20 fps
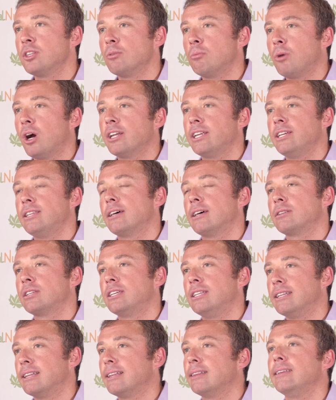the body that
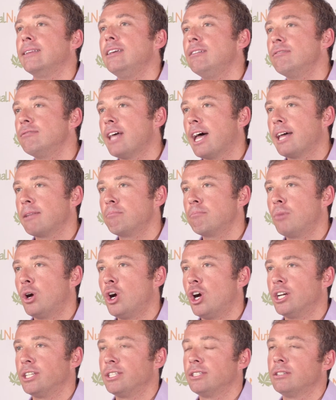can cleave that
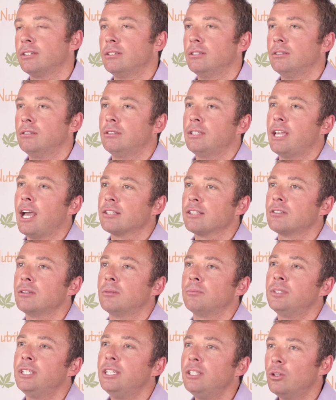bond.
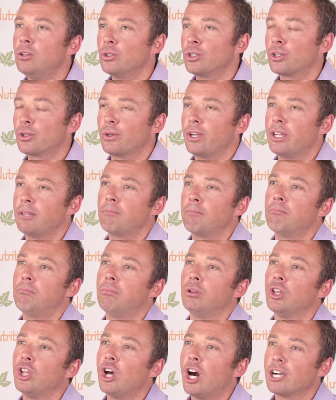Calcium
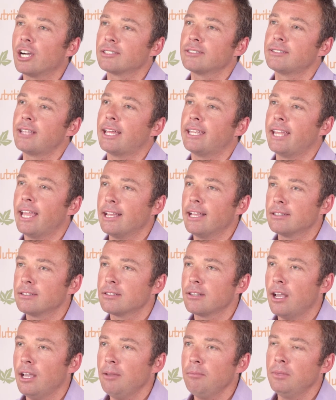D-glucarate blocks that
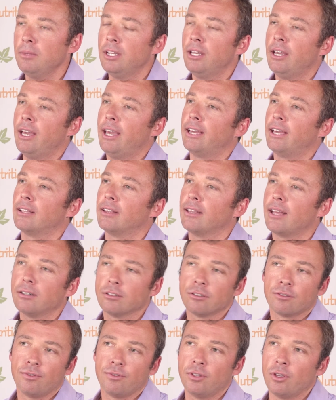enzyme and
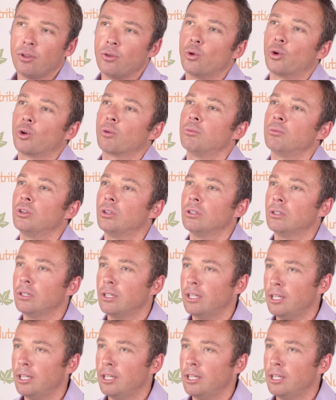allows for the normal